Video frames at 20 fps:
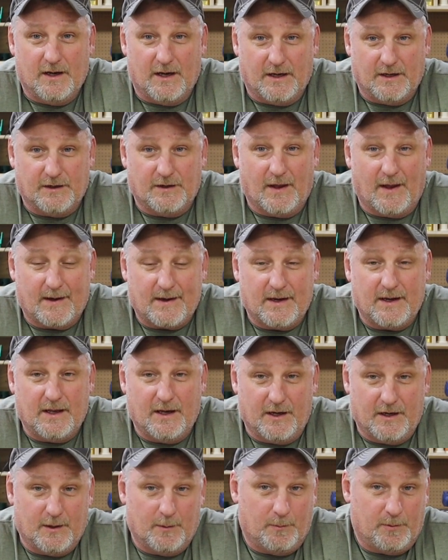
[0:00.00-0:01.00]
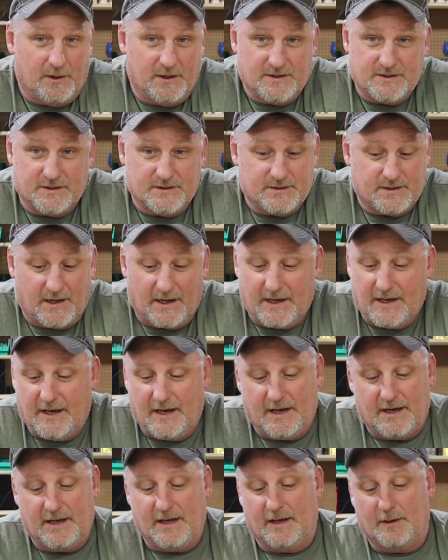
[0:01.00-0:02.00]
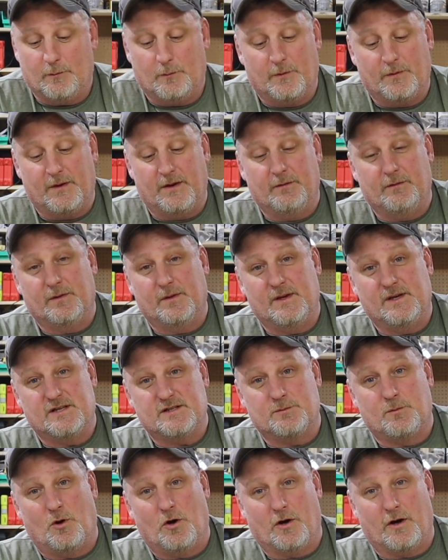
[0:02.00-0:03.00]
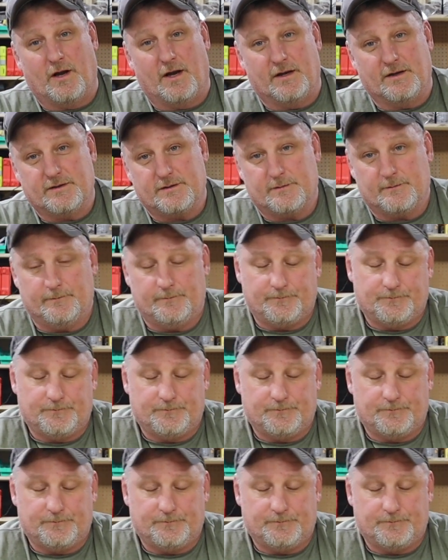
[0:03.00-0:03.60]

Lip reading: and that can get into places that I can't get with even these small guys.